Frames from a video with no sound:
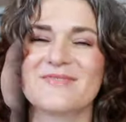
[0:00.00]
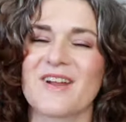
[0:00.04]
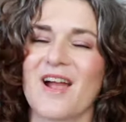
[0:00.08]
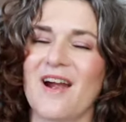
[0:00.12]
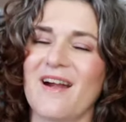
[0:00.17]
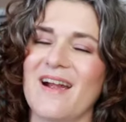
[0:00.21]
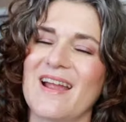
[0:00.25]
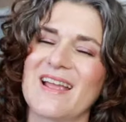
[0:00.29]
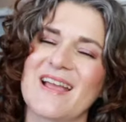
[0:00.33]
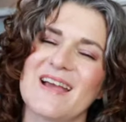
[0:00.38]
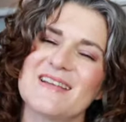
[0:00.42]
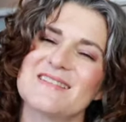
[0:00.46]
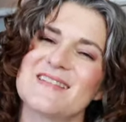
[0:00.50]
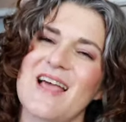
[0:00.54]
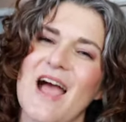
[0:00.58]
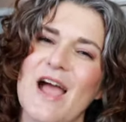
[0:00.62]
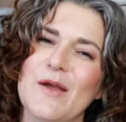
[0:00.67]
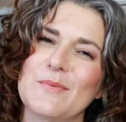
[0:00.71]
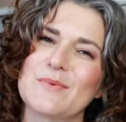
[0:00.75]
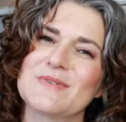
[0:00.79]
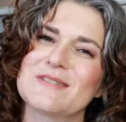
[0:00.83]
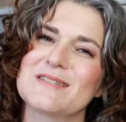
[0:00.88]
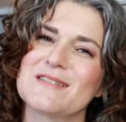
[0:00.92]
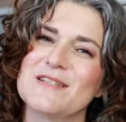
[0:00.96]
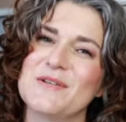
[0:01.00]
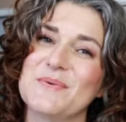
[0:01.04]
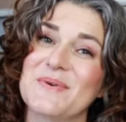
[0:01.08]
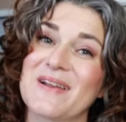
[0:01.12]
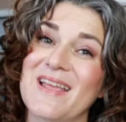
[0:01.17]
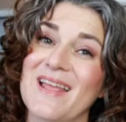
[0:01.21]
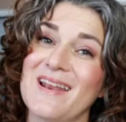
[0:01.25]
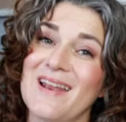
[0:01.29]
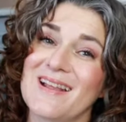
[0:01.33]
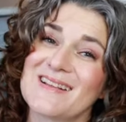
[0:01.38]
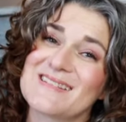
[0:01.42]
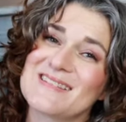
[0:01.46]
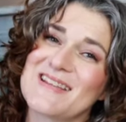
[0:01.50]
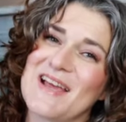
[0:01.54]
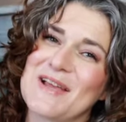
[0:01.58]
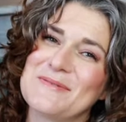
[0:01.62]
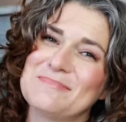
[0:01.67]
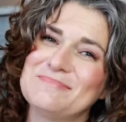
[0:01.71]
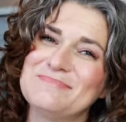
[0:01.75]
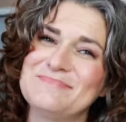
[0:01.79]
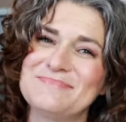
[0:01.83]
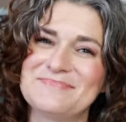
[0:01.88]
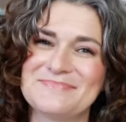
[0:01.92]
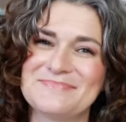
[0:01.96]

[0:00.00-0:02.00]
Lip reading: All right, guys. I will see you again next time.